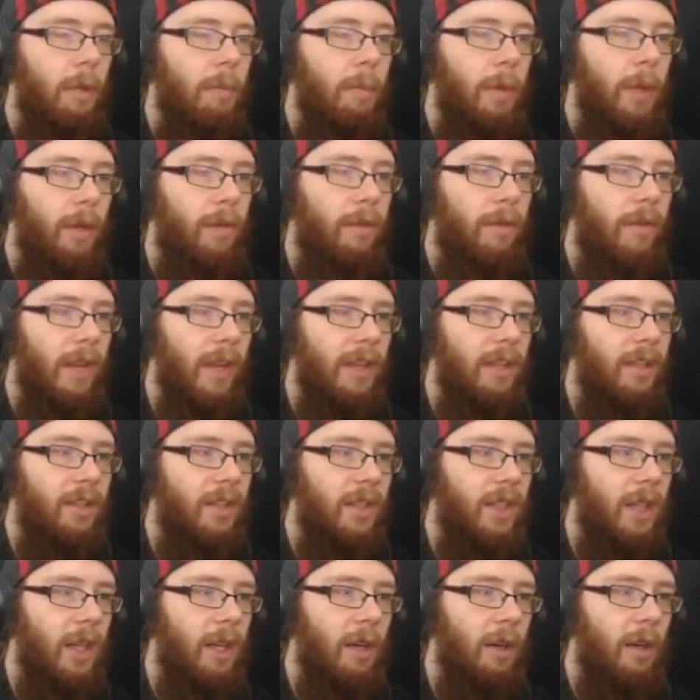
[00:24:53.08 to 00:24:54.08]

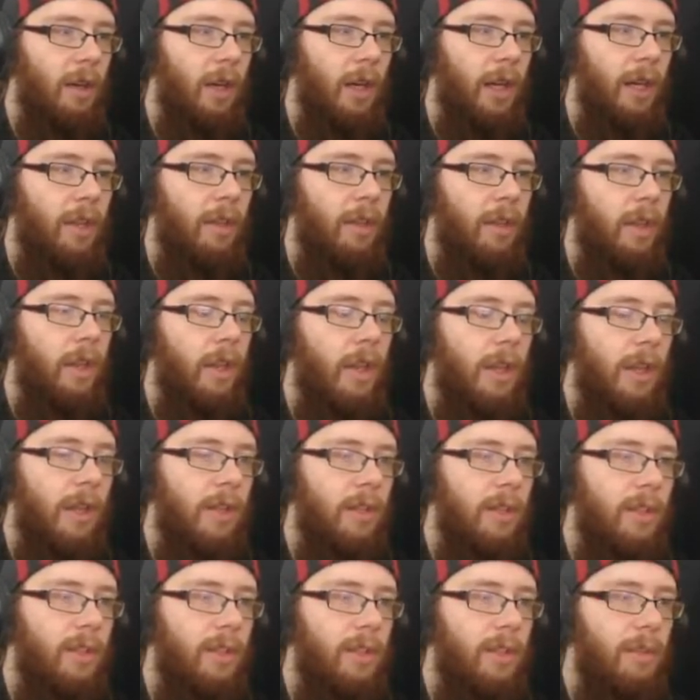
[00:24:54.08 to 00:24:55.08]
fantasy are like the
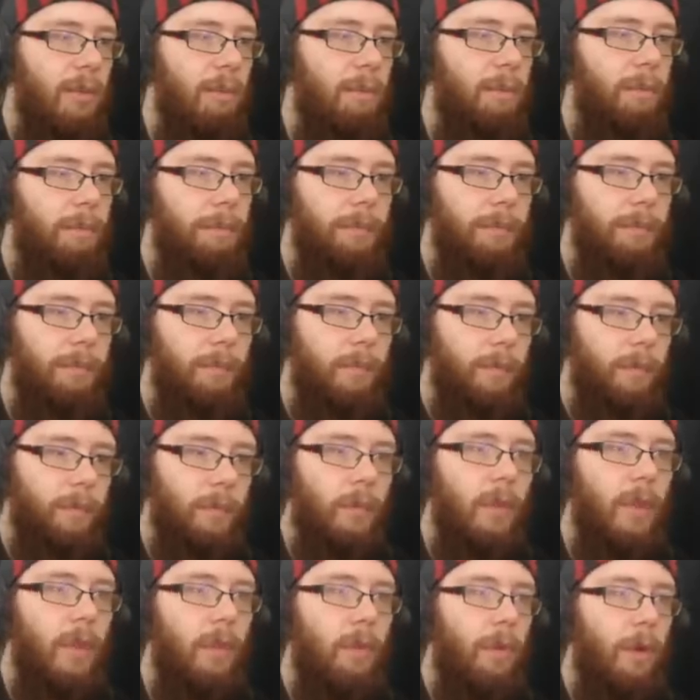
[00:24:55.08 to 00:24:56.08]
guns
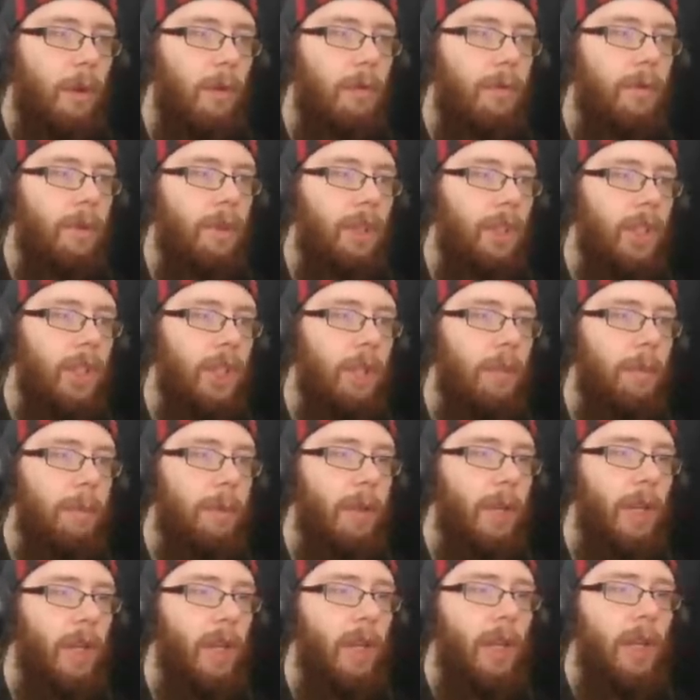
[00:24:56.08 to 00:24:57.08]
of the ship.
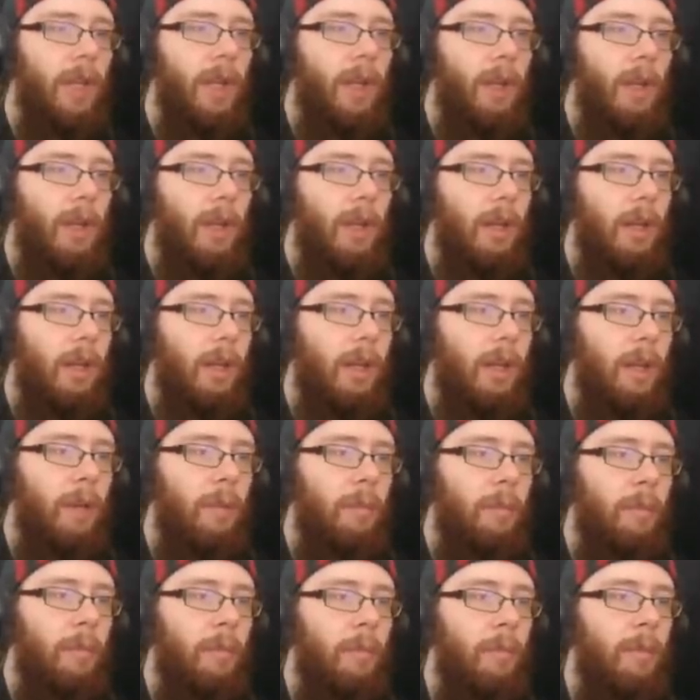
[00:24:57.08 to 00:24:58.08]

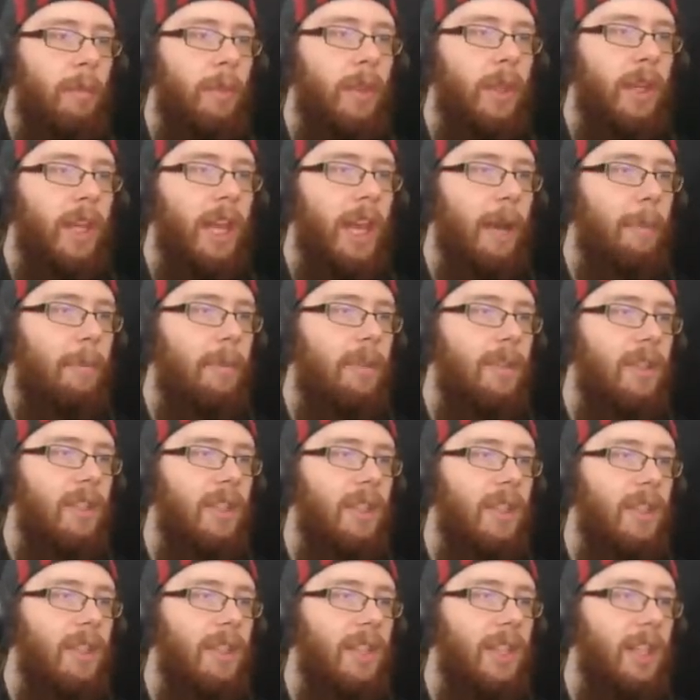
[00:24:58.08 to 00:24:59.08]
The captain
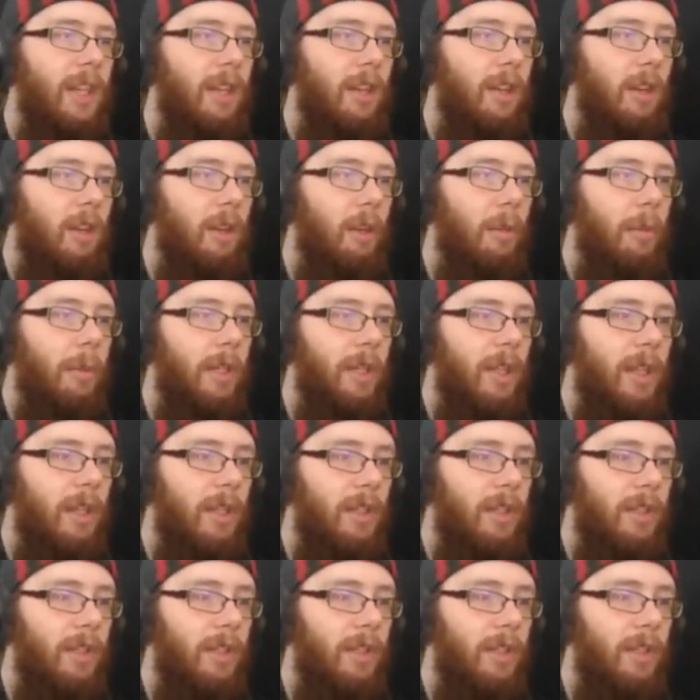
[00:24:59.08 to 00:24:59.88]
sits here and commandeers